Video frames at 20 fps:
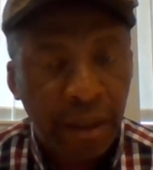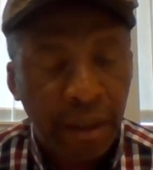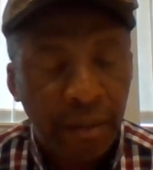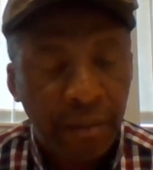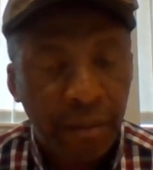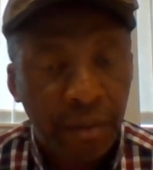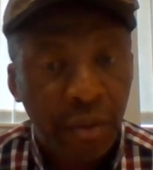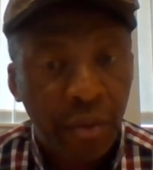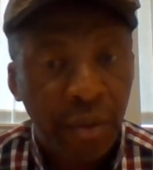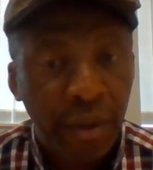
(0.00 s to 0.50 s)

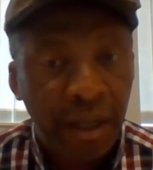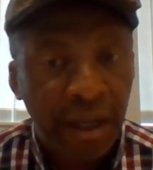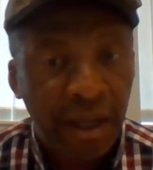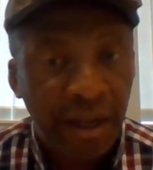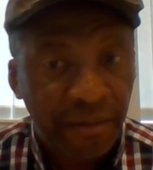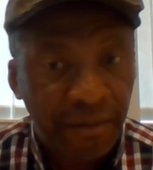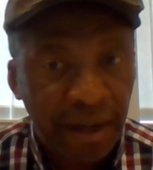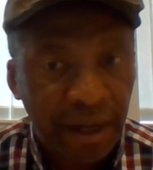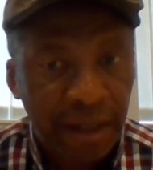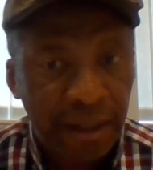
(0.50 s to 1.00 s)
through
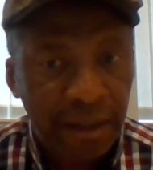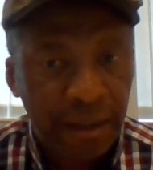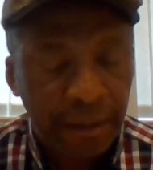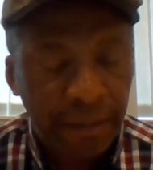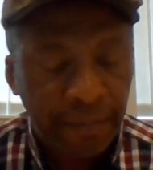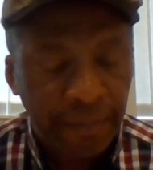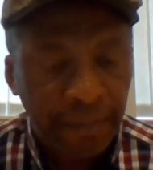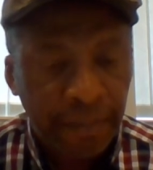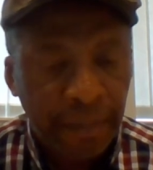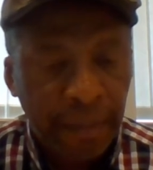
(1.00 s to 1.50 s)
AFIs
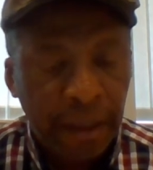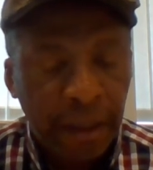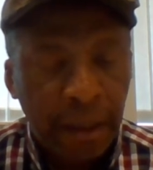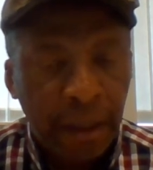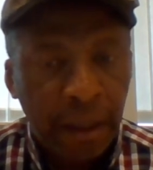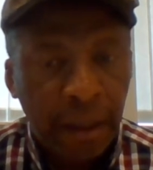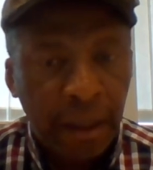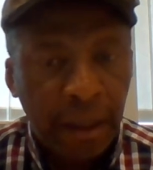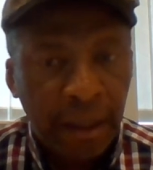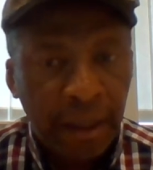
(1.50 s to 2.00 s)

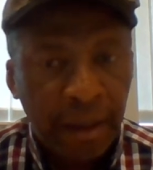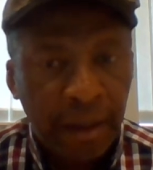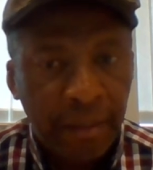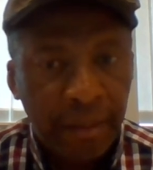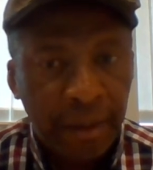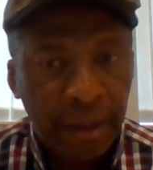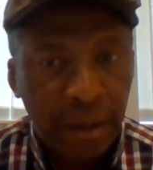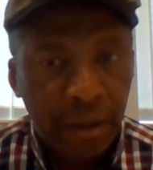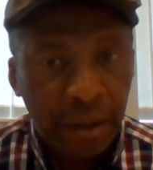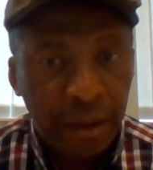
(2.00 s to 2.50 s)

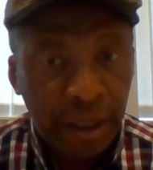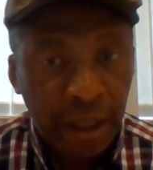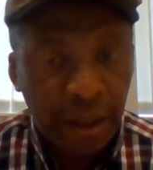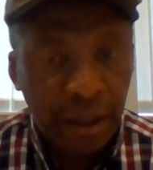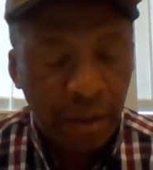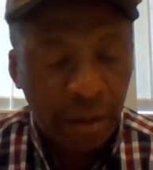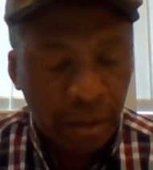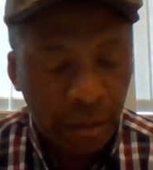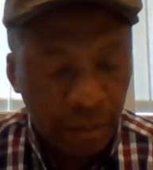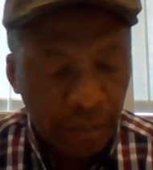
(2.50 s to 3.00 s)
in
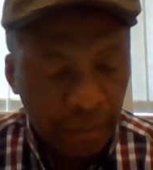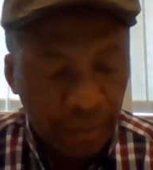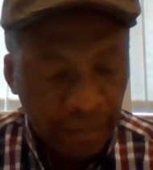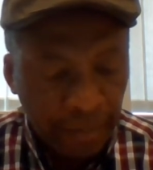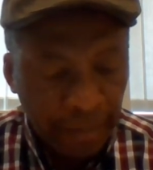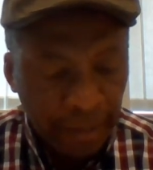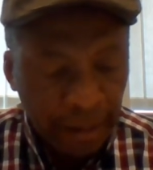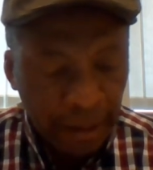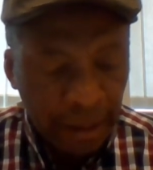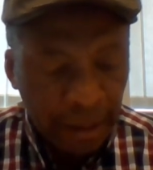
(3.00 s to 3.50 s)
Ontario.
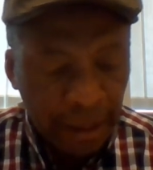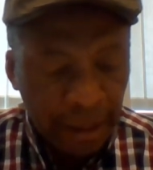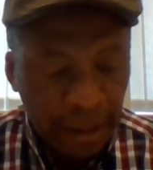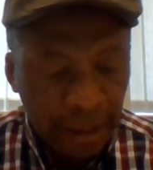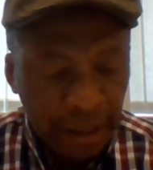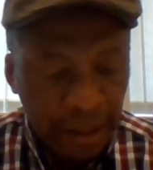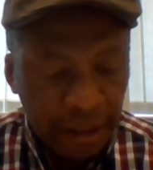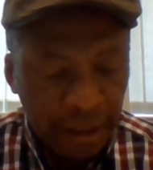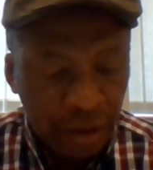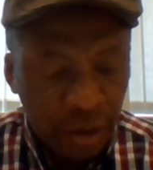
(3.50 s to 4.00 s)

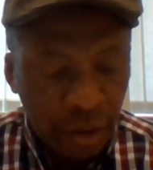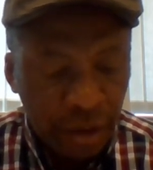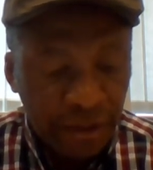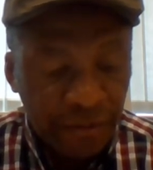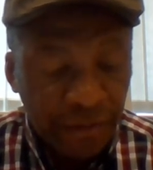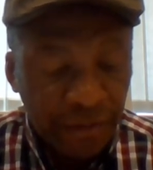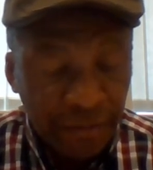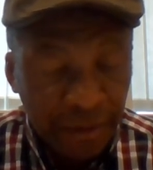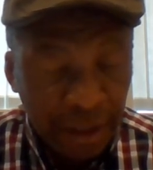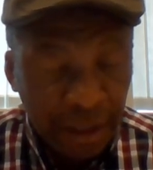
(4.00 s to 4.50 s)
And so it's
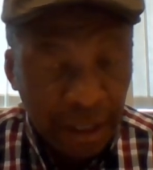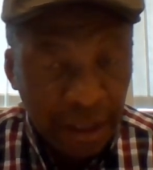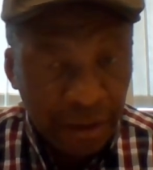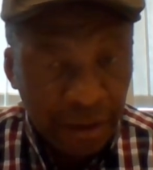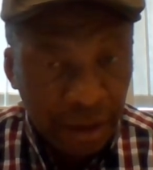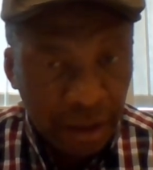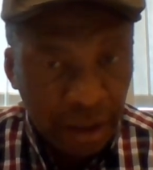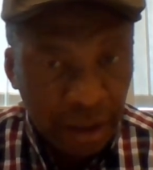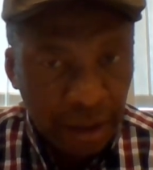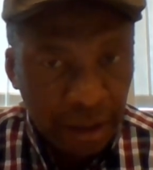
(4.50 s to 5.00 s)

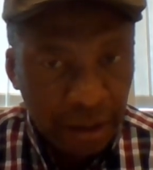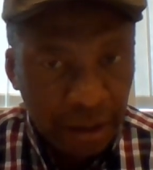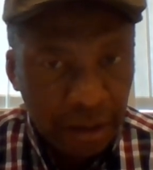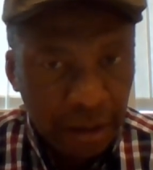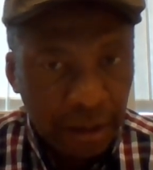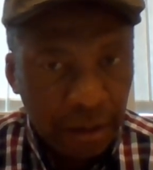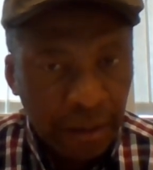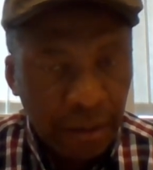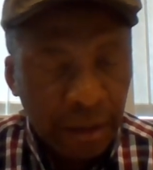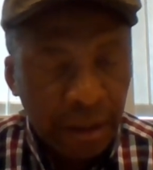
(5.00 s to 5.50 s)
$50,000,
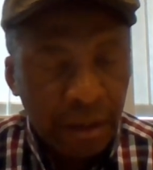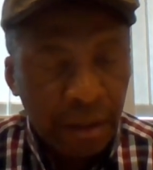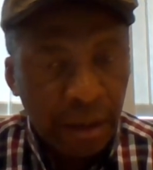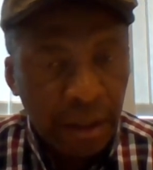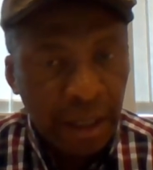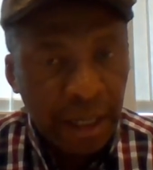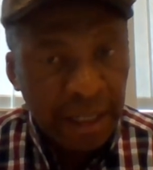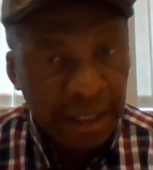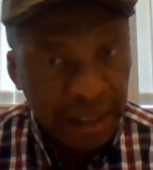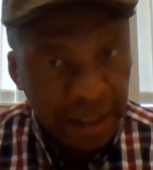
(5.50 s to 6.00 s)

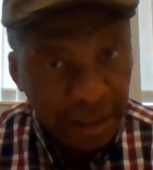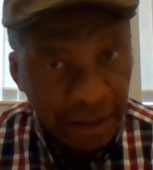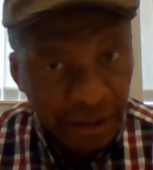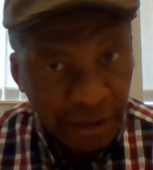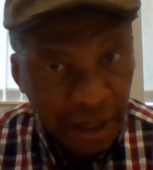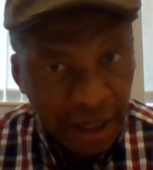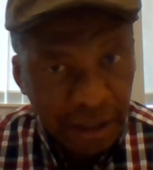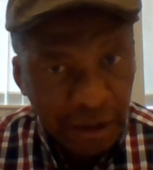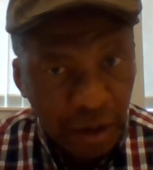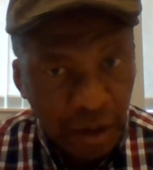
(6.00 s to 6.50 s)
and there's a
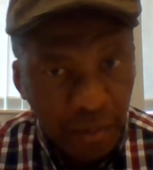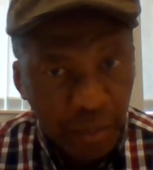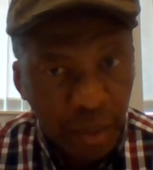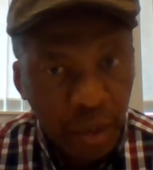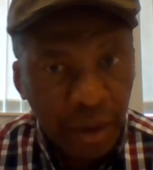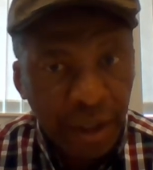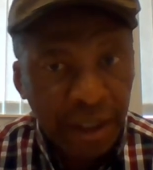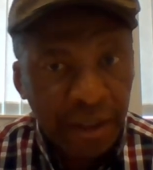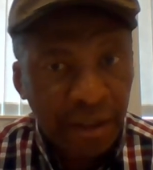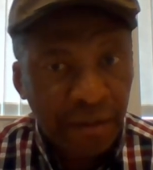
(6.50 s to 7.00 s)
grant
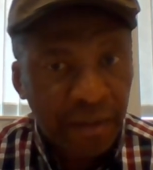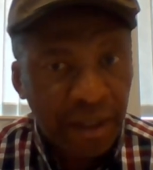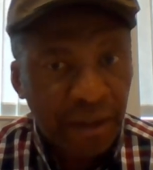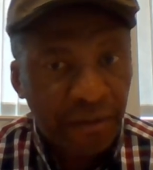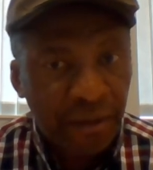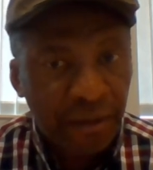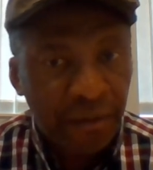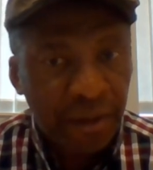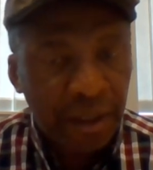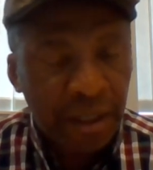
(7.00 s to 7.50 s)
component of that
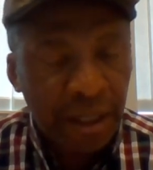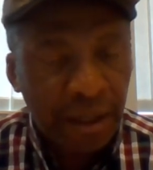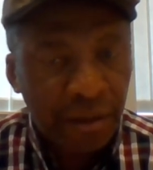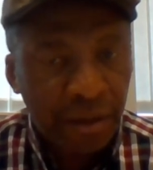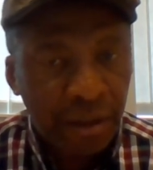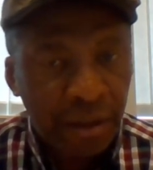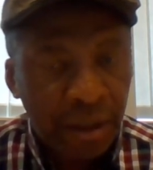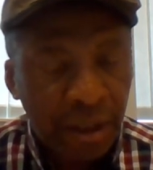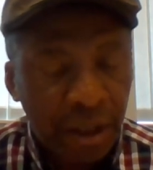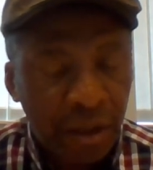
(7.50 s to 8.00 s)

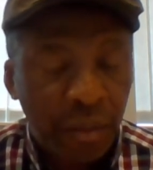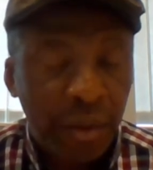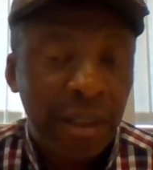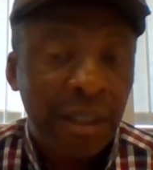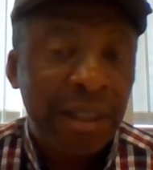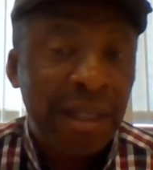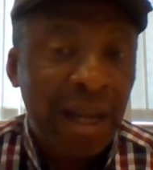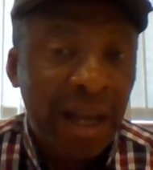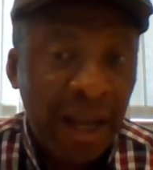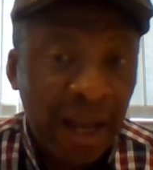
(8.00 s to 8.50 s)
$50,000, which
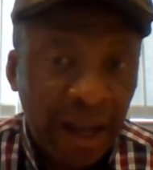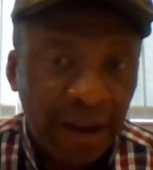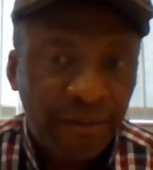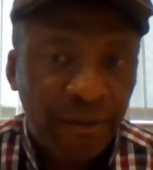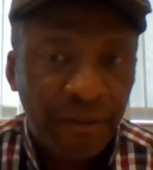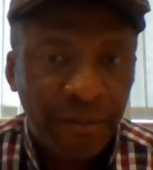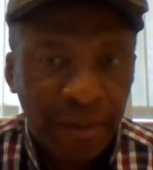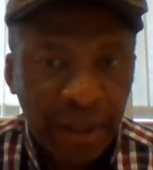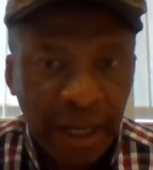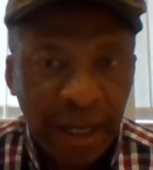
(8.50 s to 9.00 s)
is half
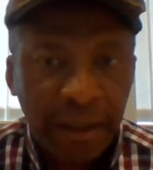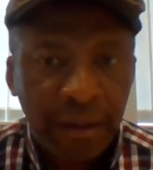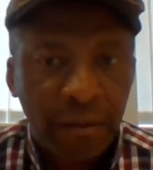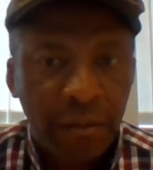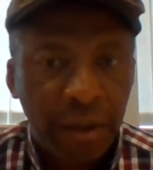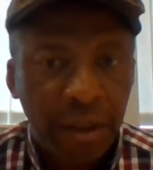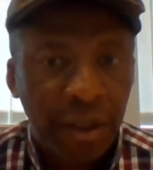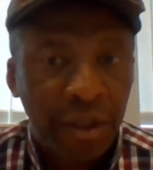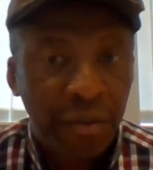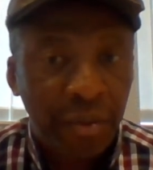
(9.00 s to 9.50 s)
of that,
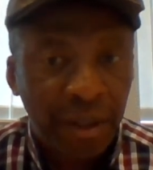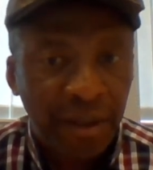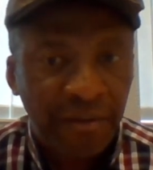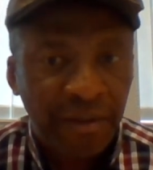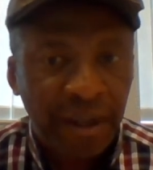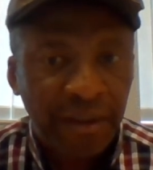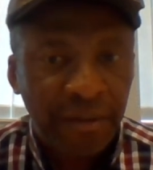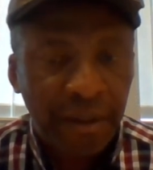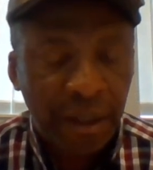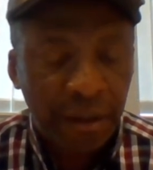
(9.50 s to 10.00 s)
which is
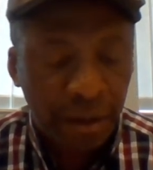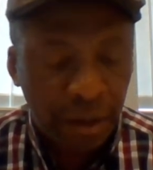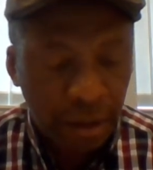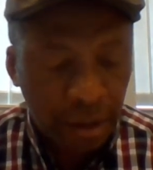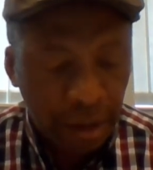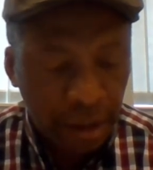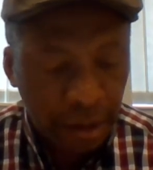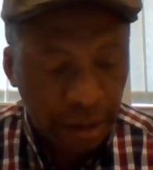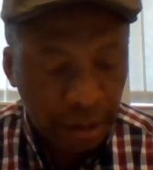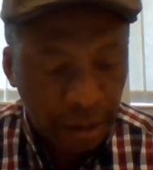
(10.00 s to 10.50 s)

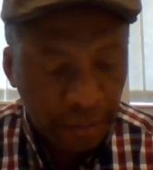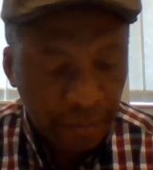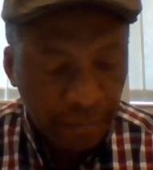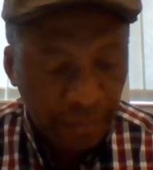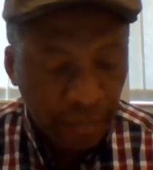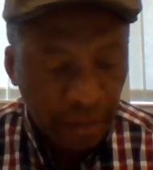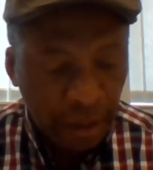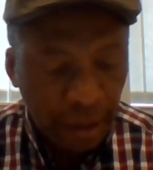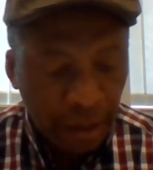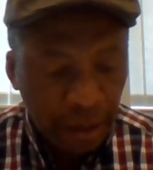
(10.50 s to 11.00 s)
$25,000.
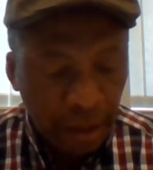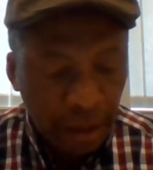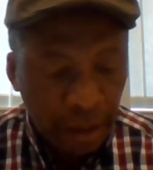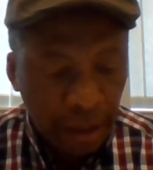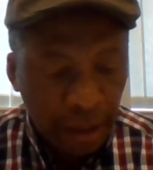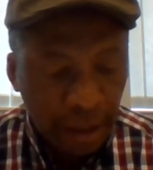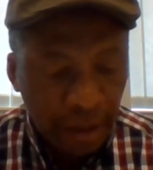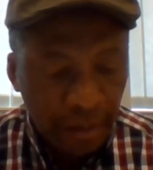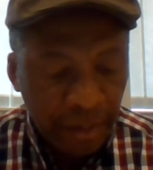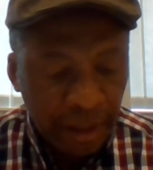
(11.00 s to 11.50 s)

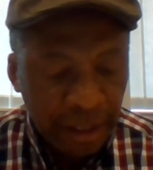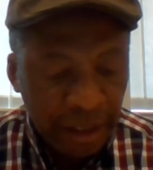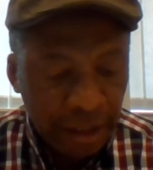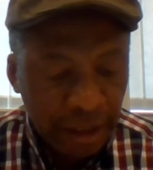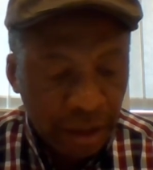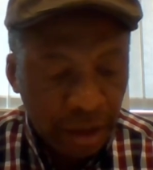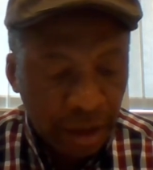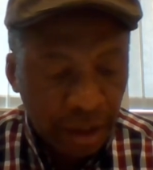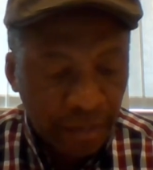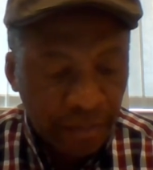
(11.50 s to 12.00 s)
And this
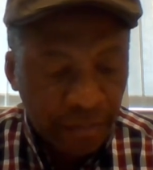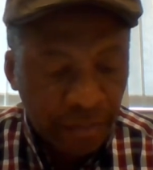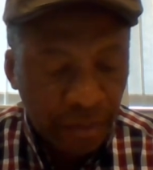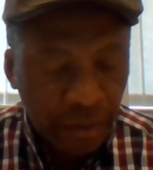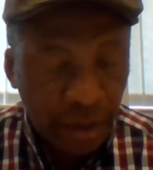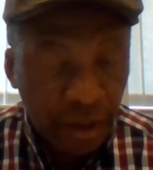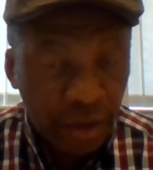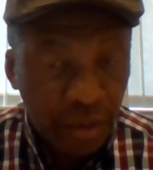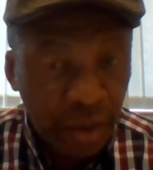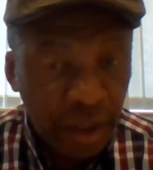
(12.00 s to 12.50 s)
is up
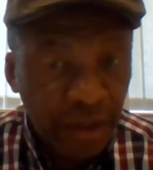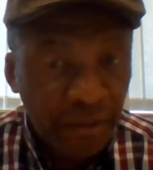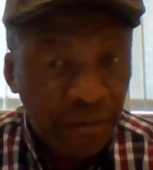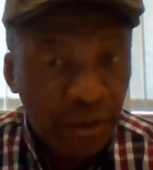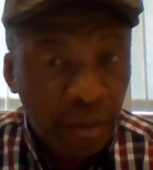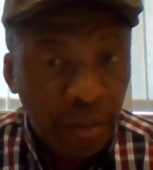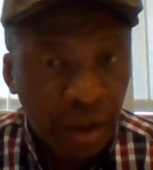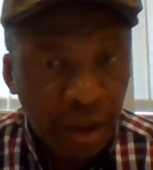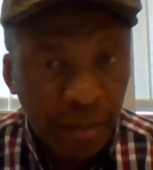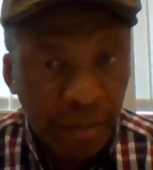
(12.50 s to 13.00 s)
for a
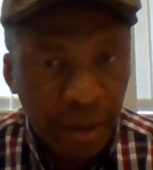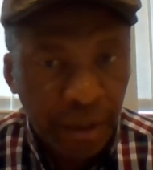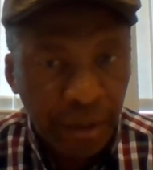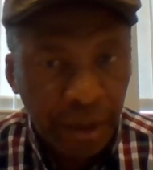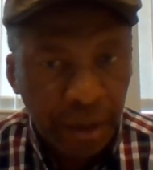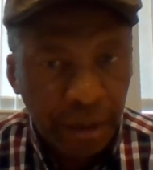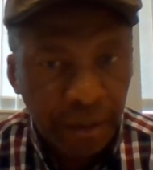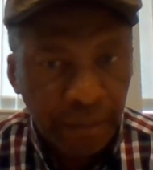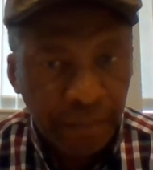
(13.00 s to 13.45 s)
24-month period